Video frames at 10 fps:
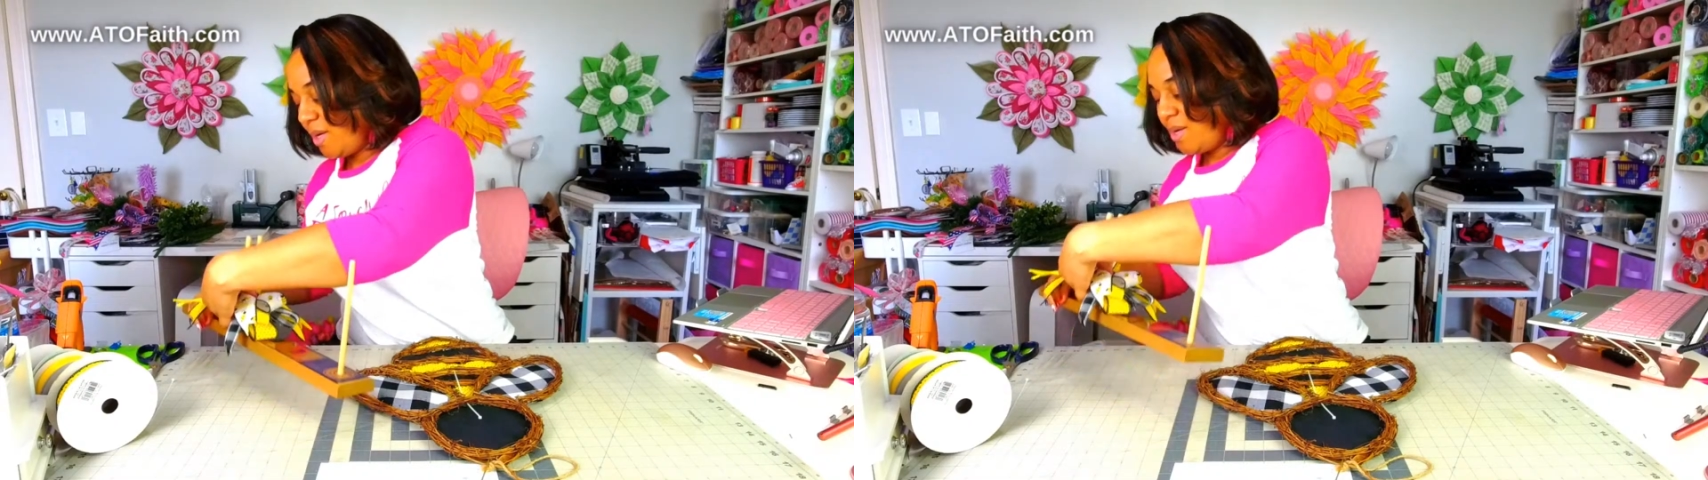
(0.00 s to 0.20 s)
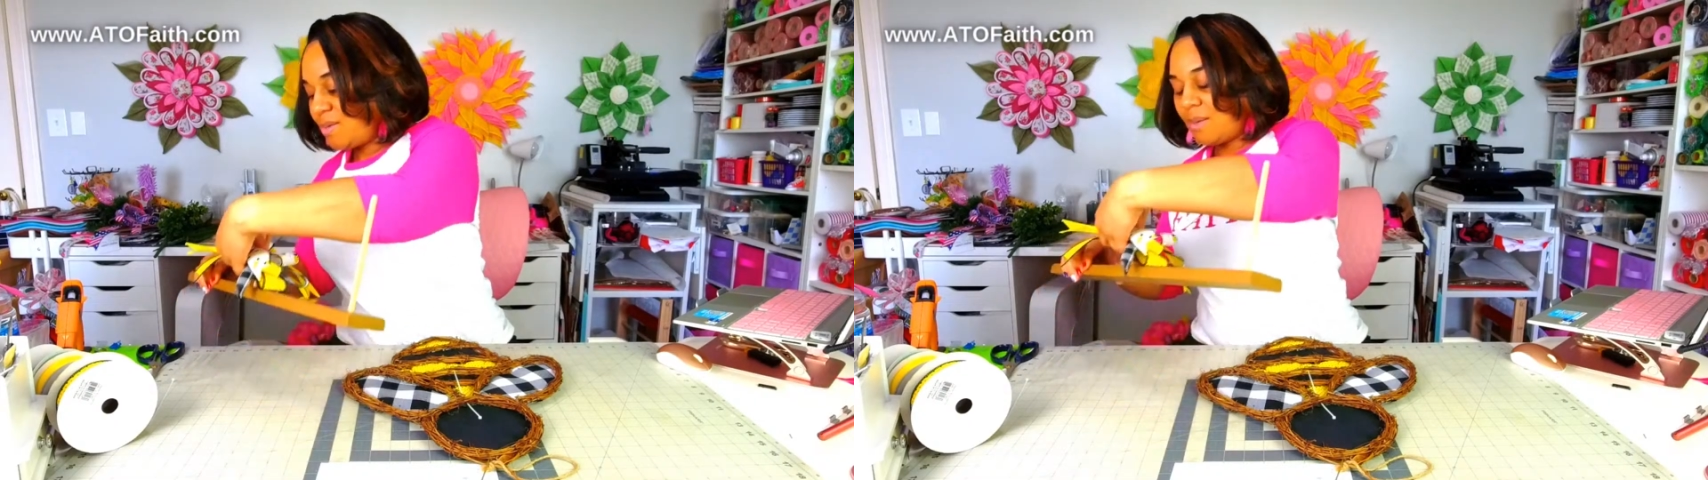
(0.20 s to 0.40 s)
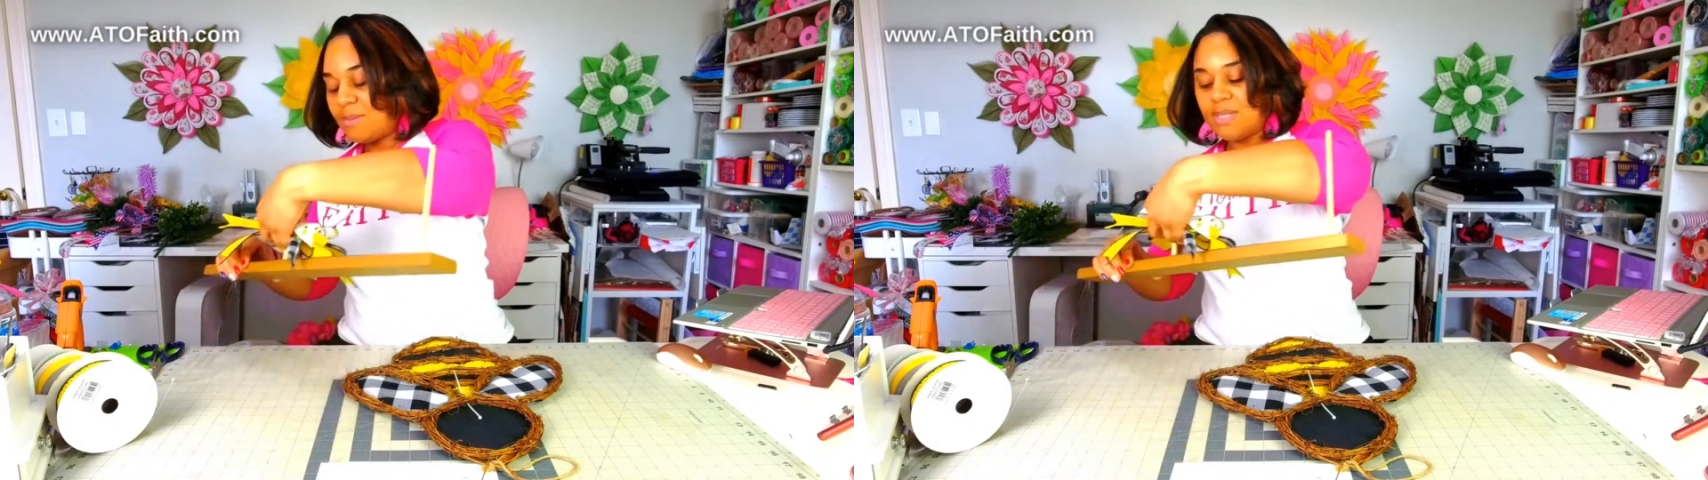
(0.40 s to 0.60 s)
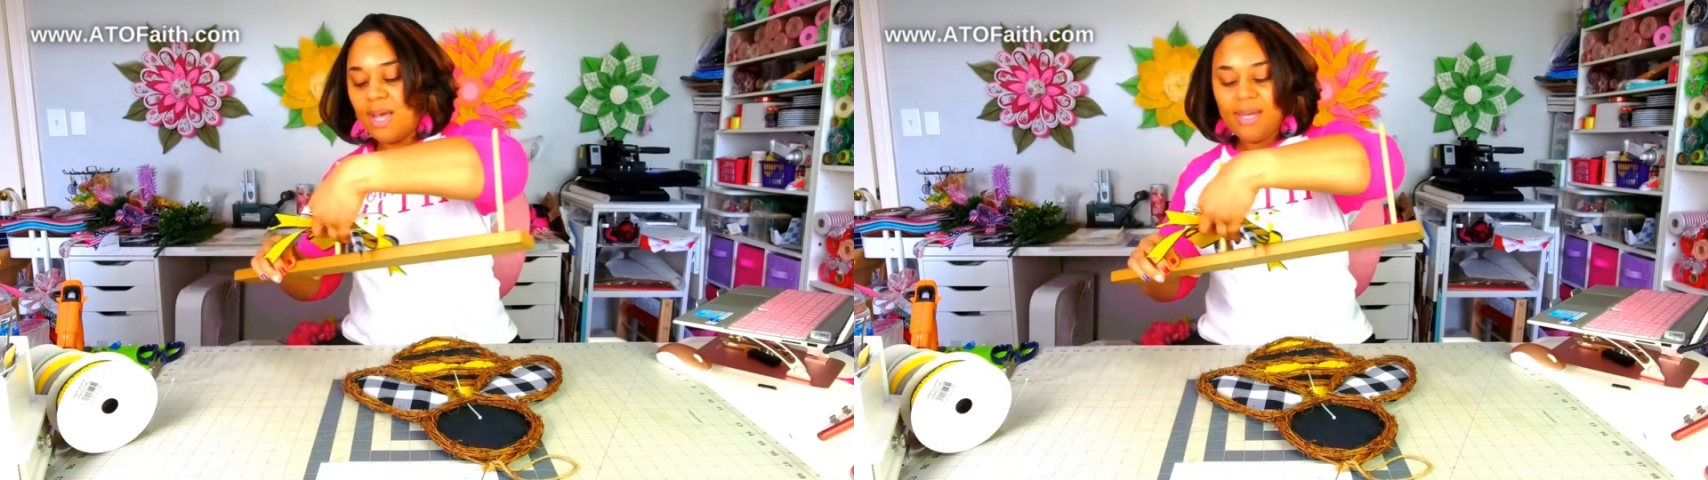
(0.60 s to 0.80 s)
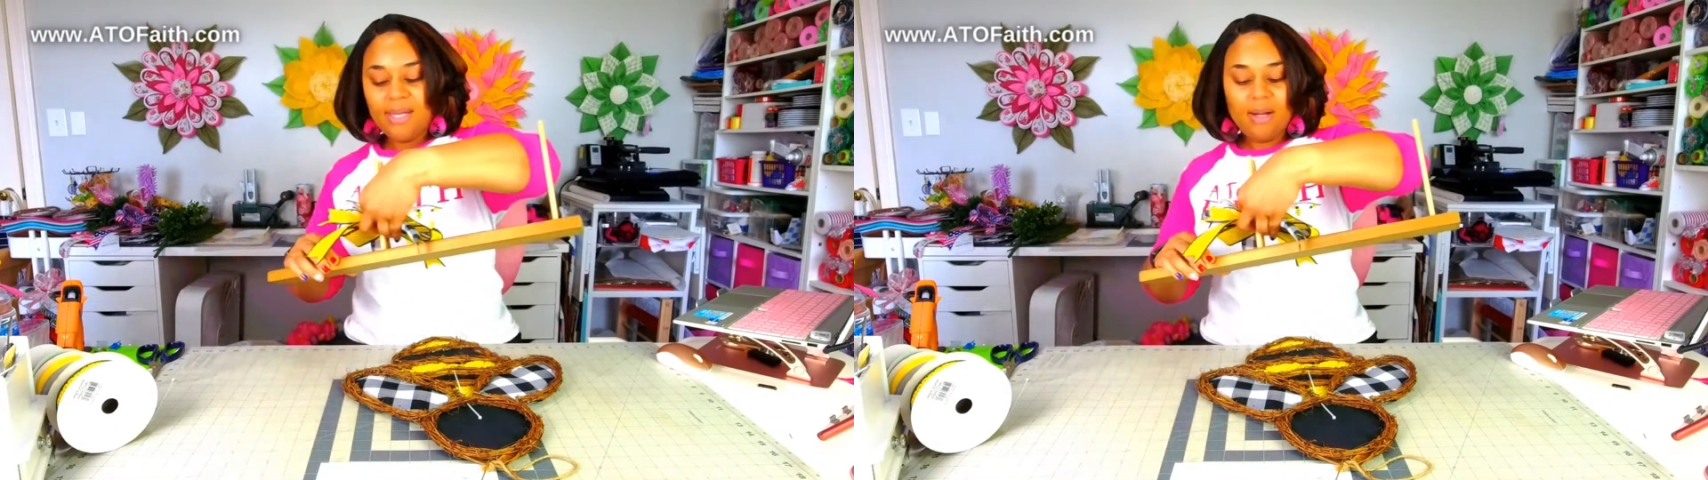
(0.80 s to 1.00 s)
So I'm
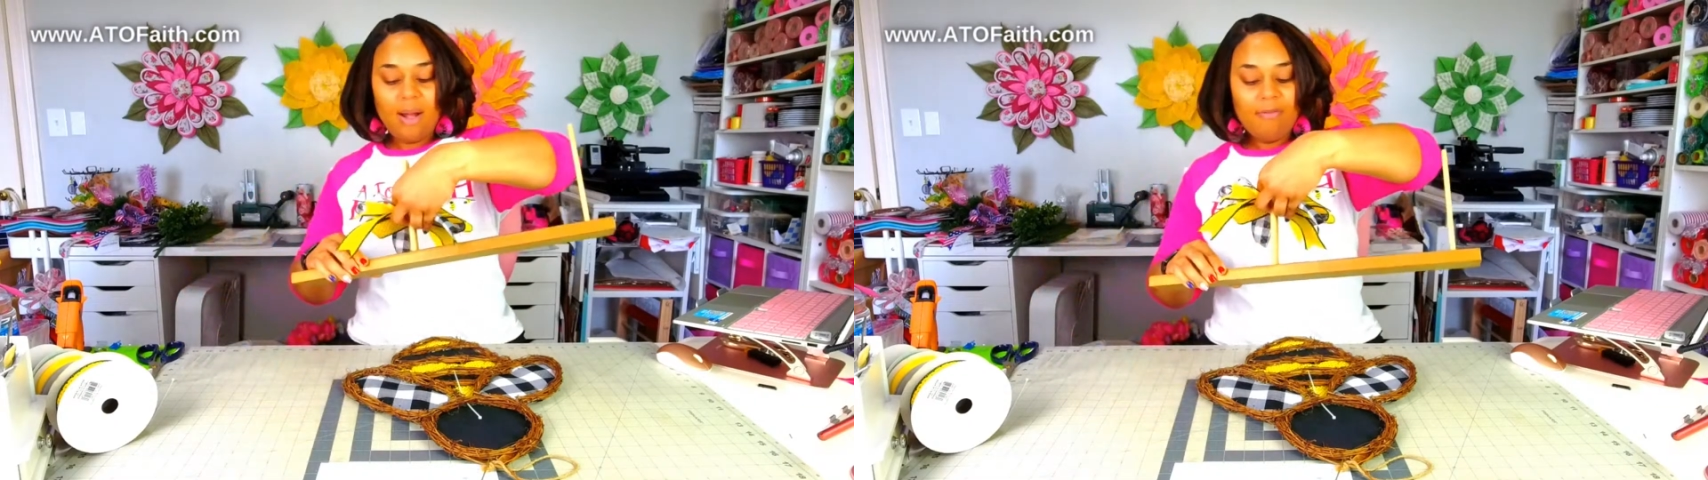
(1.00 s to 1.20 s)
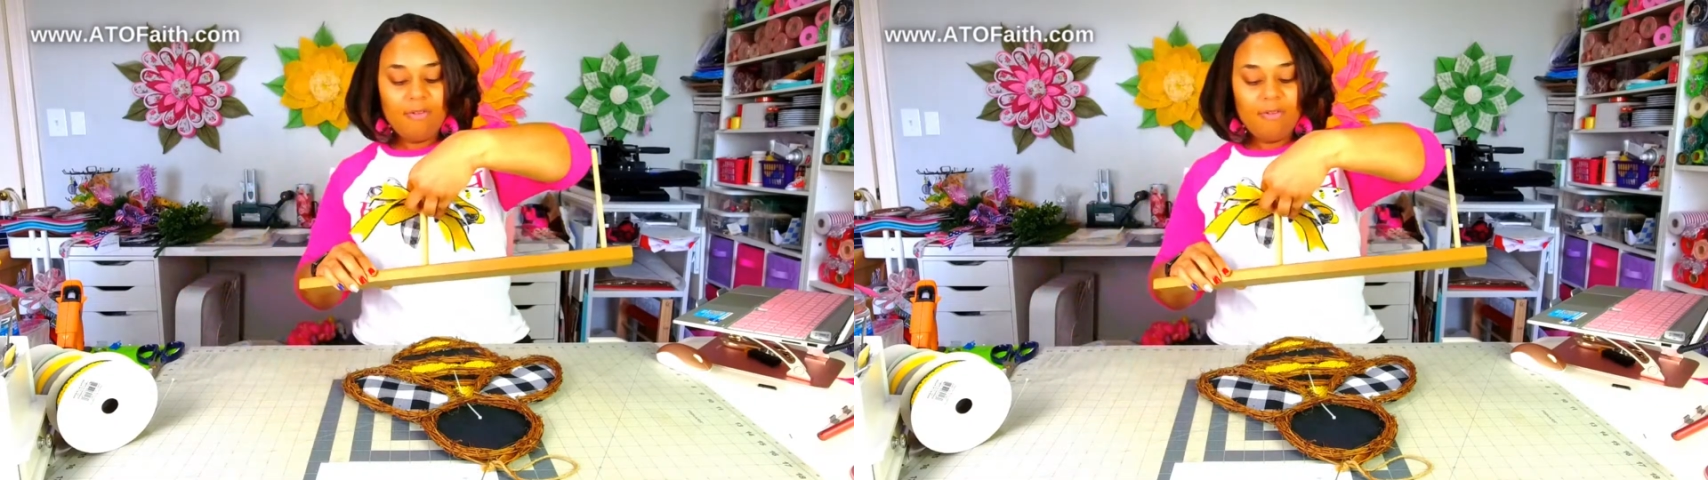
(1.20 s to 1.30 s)
sliding it off